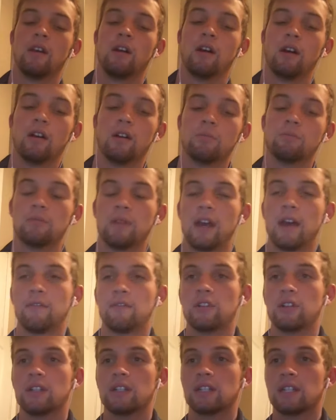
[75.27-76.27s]
Um,
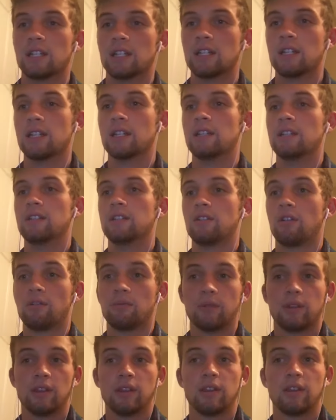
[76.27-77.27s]
after he attended
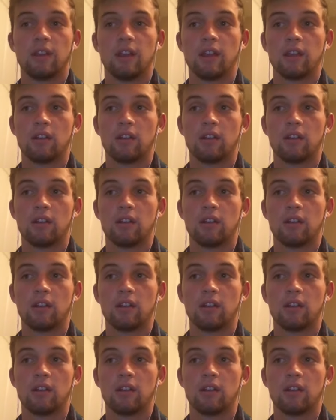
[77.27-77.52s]
Dartmouth